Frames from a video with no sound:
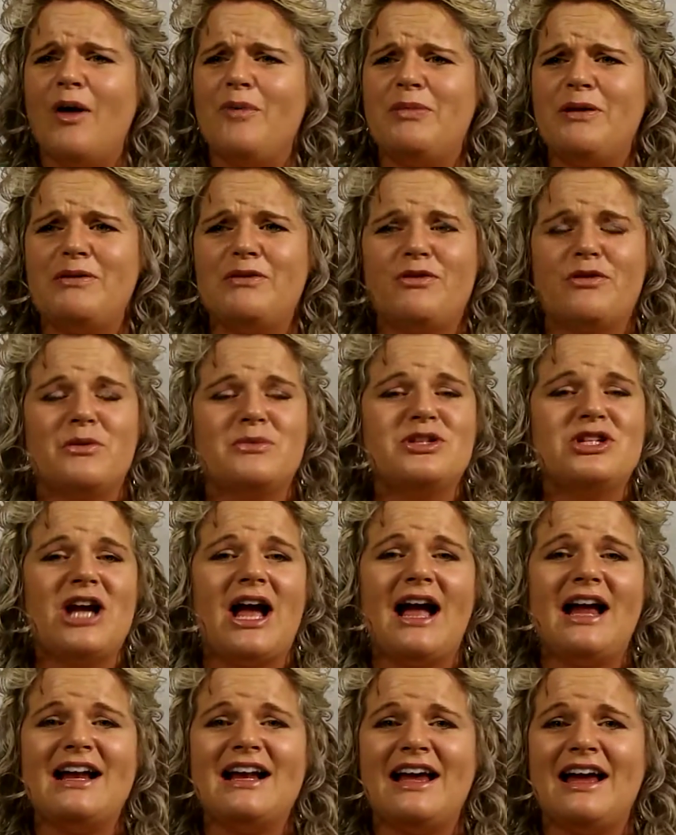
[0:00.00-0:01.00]
People from
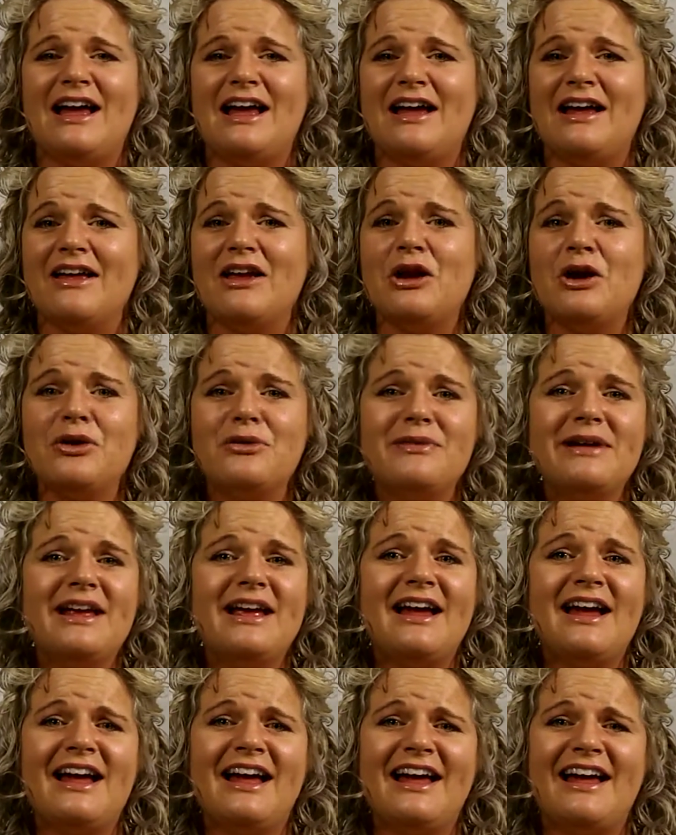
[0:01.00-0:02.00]
China,
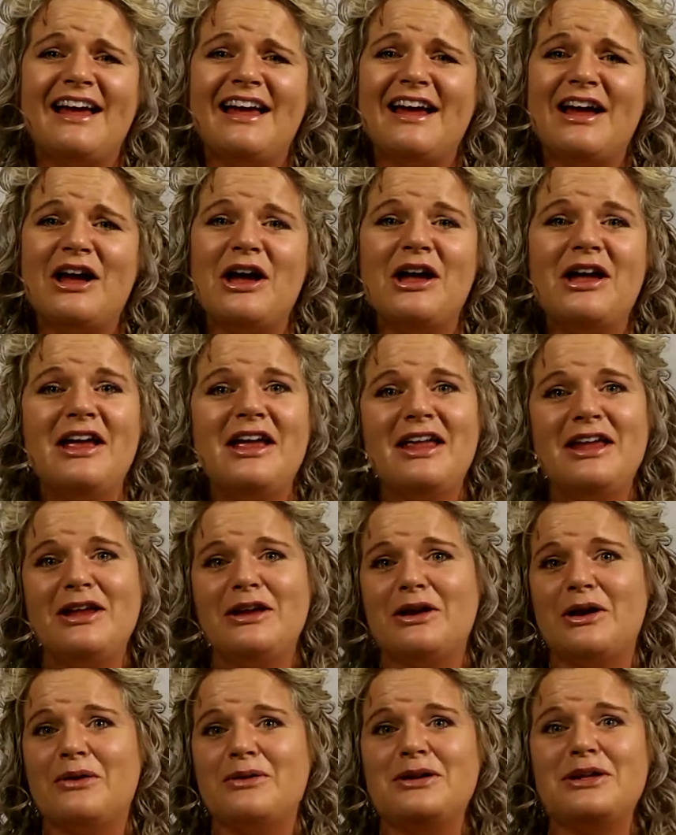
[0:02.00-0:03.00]
Korea,
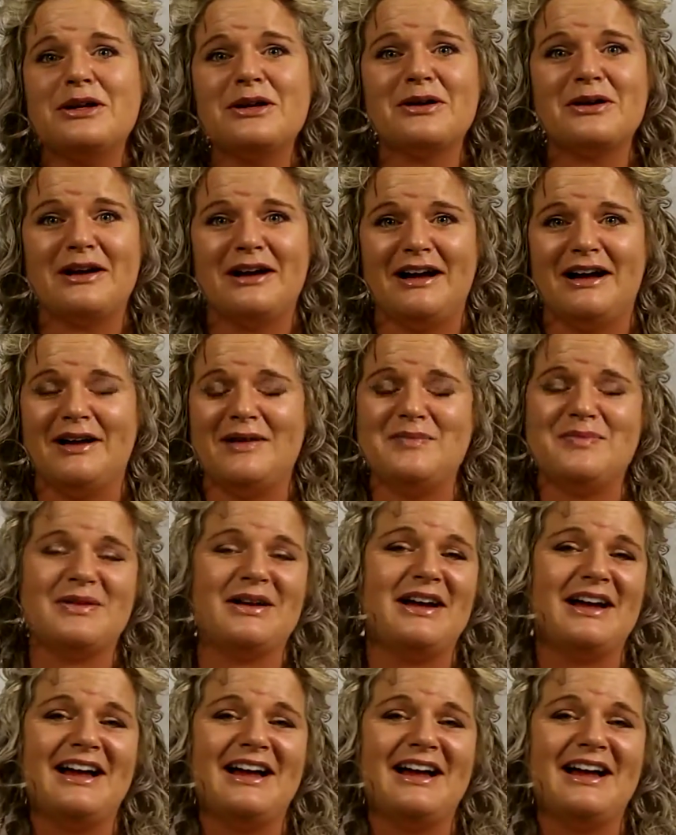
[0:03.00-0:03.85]
Europe,